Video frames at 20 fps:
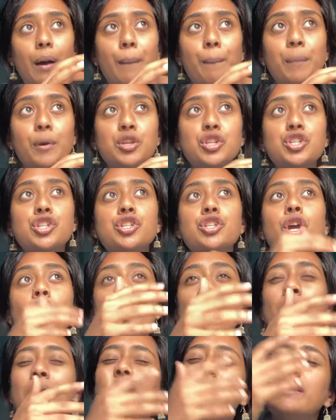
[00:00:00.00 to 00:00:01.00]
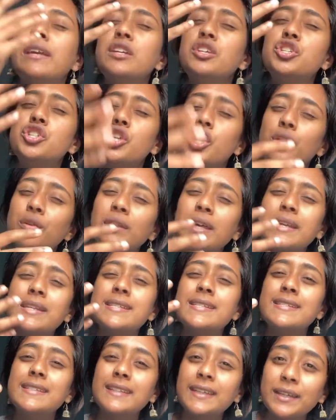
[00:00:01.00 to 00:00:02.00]
but show how they had showed that
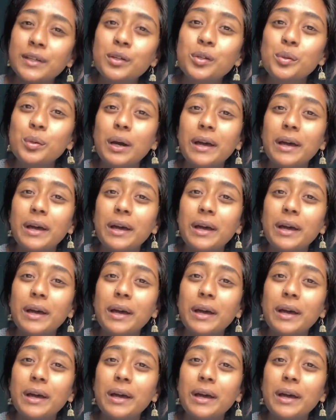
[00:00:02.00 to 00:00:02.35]
skill.